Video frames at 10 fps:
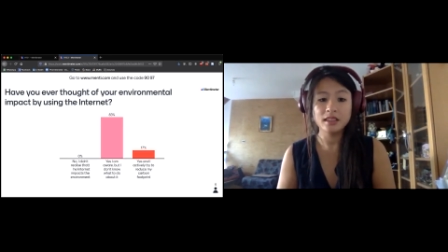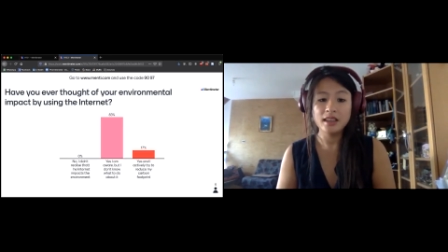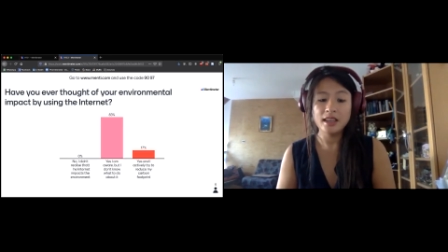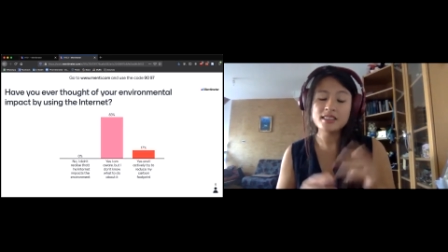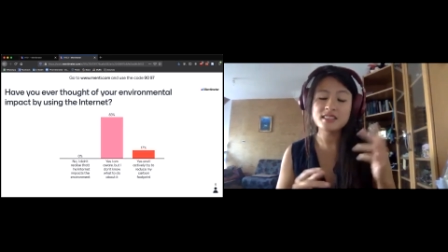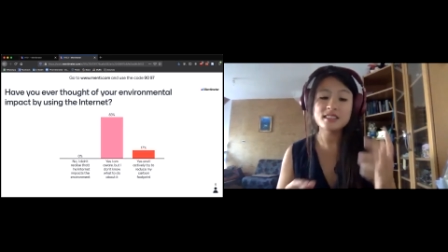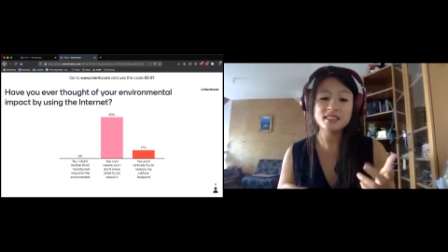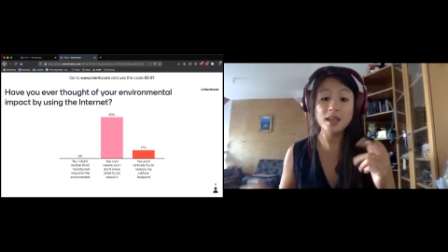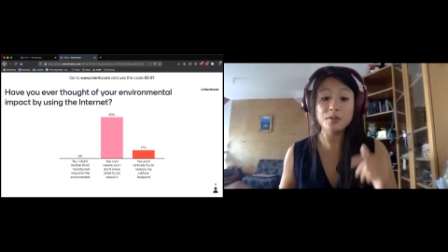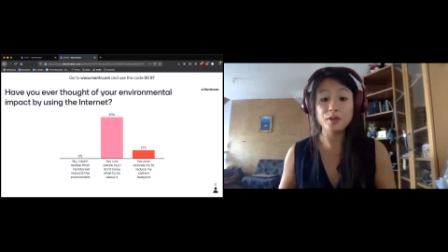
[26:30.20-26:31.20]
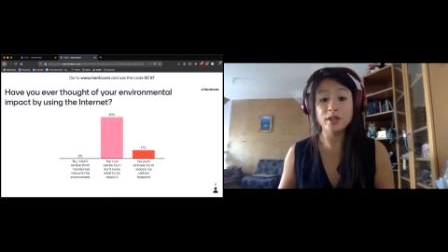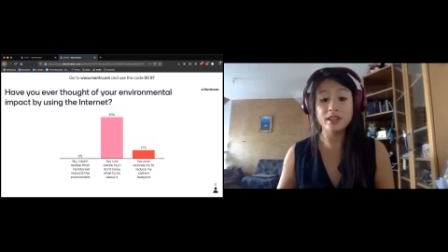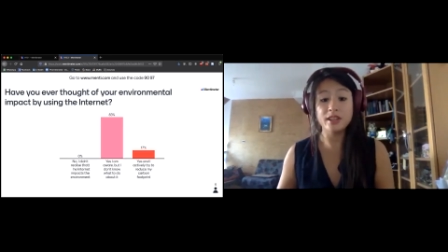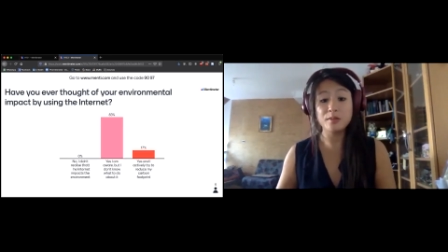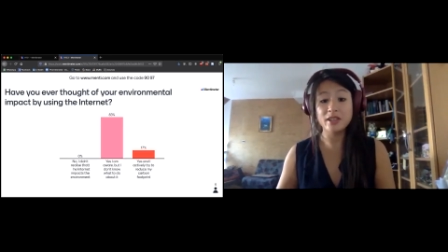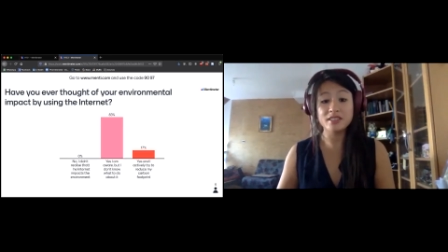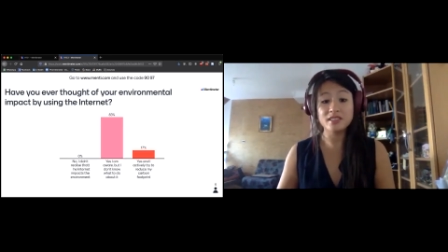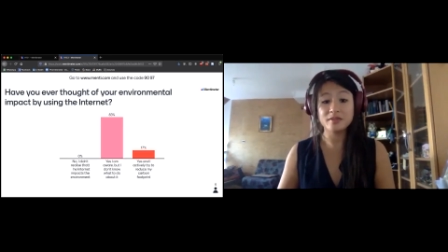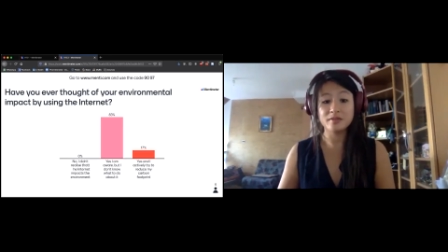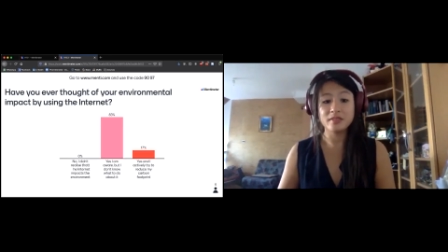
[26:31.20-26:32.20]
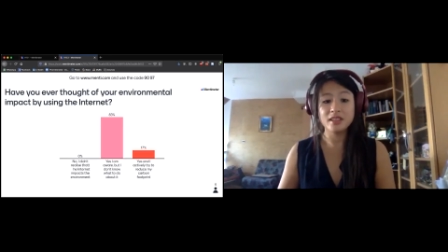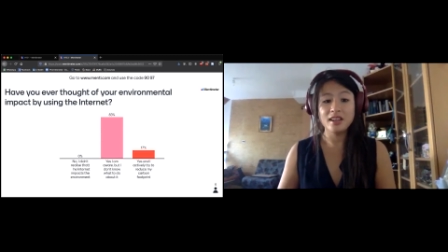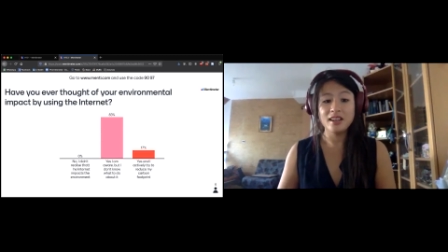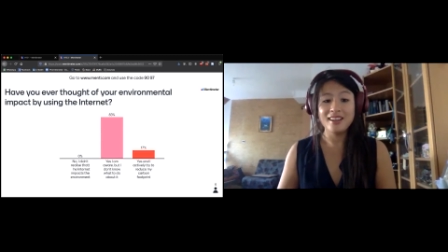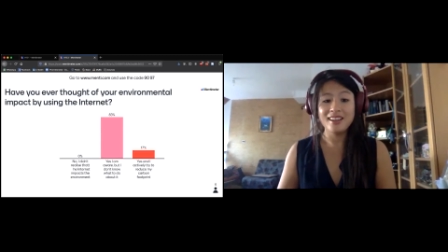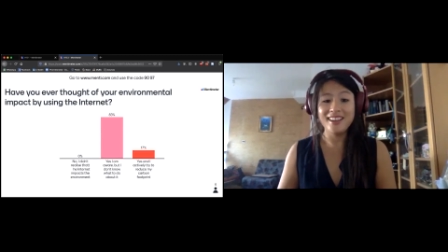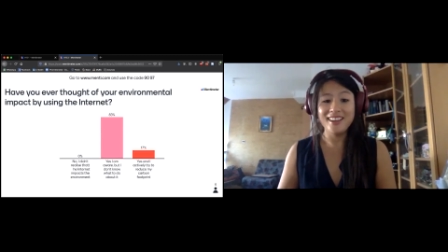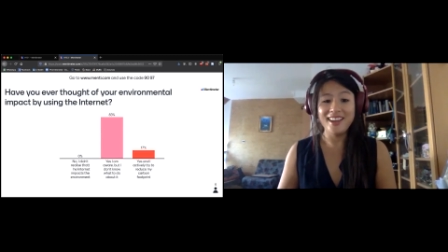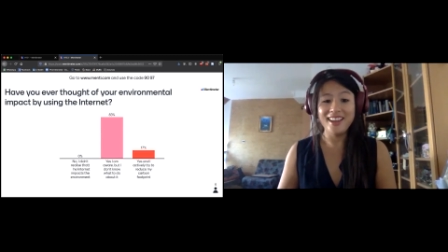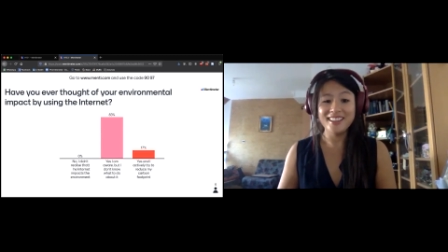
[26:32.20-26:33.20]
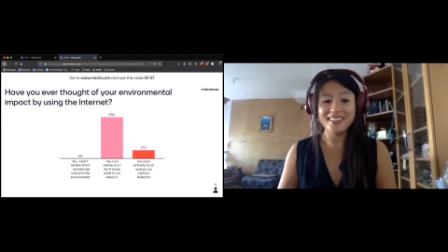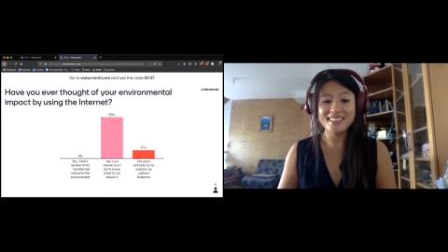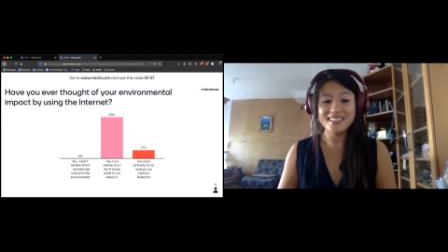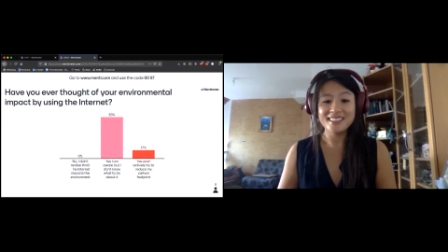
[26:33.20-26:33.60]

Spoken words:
And this is the same for your emails. And